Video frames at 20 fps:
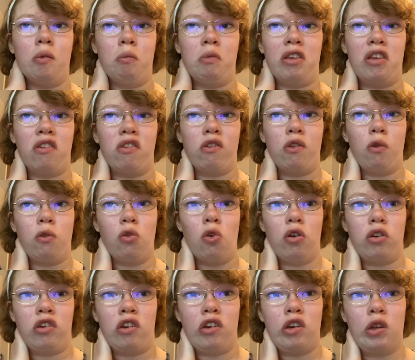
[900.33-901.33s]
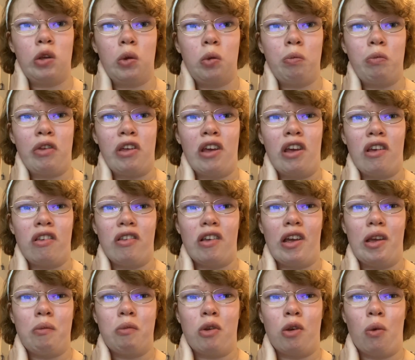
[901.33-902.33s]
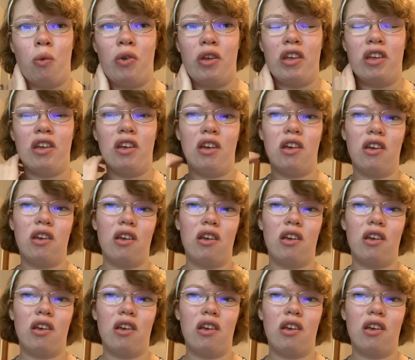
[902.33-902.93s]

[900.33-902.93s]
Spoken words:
me so long to do, because I'm going